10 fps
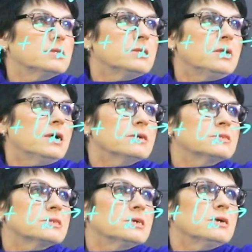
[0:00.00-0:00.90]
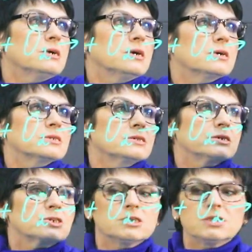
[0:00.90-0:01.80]
is a decomposition
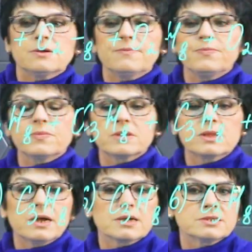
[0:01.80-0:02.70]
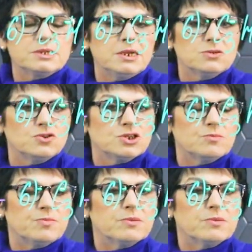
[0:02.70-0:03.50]
reaction. Next example.